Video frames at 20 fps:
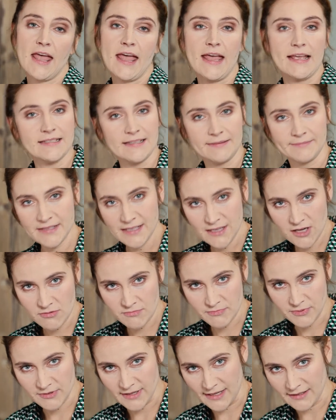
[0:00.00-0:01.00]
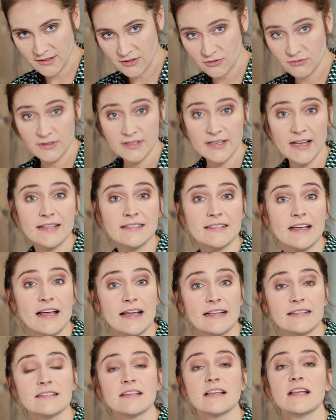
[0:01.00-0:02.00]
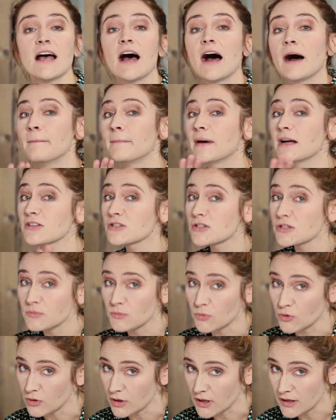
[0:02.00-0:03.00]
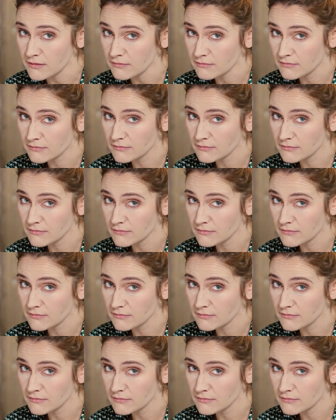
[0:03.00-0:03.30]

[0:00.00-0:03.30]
S M T components, on the other hand, are much smaller,